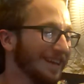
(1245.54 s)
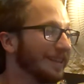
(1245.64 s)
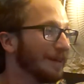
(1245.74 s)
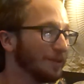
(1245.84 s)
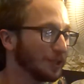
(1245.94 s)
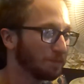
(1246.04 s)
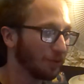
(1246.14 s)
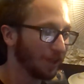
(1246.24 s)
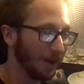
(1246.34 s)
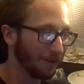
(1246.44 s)
Let me just
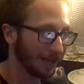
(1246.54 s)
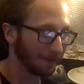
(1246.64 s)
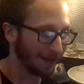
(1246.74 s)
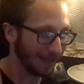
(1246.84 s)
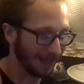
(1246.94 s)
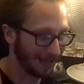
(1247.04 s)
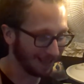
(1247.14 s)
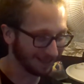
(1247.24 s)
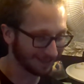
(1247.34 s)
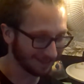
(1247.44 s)
pull that one out of my
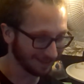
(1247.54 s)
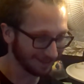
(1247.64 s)
ass.